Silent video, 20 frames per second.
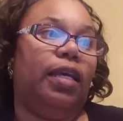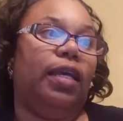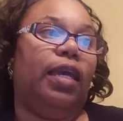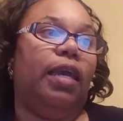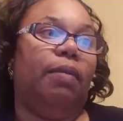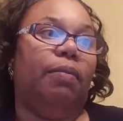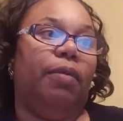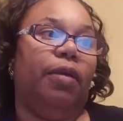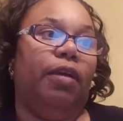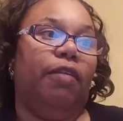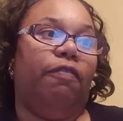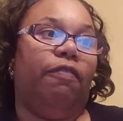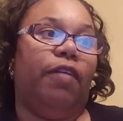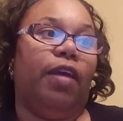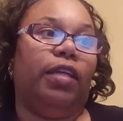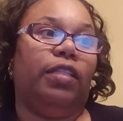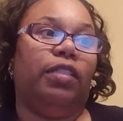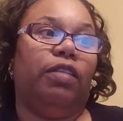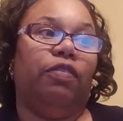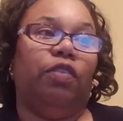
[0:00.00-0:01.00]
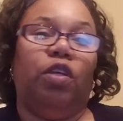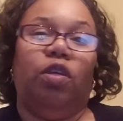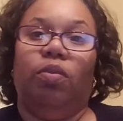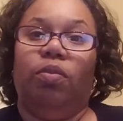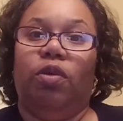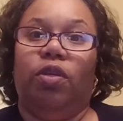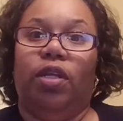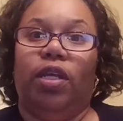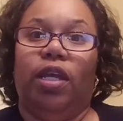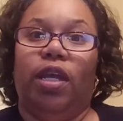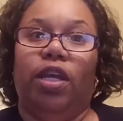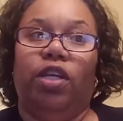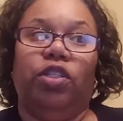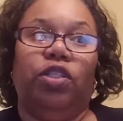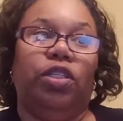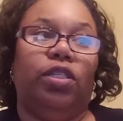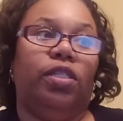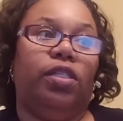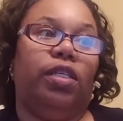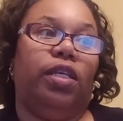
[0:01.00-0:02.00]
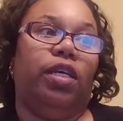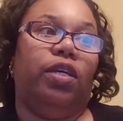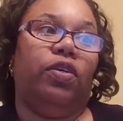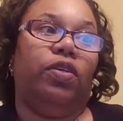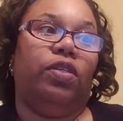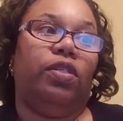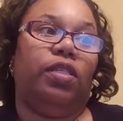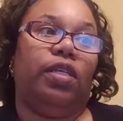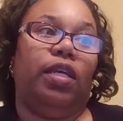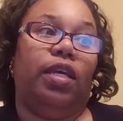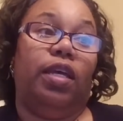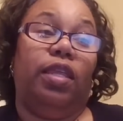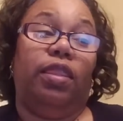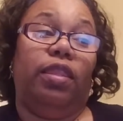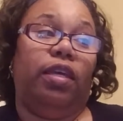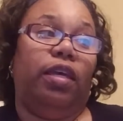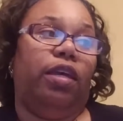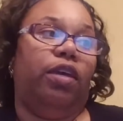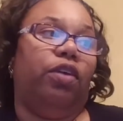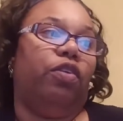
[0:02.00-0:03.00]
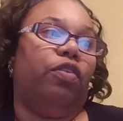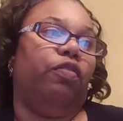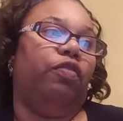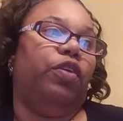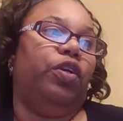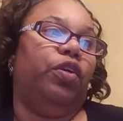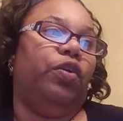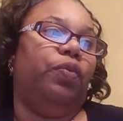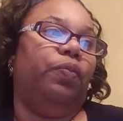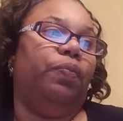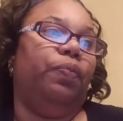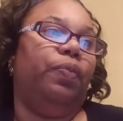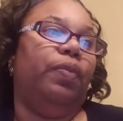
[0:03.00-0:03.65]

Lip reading: can be effective communication skills in the interview,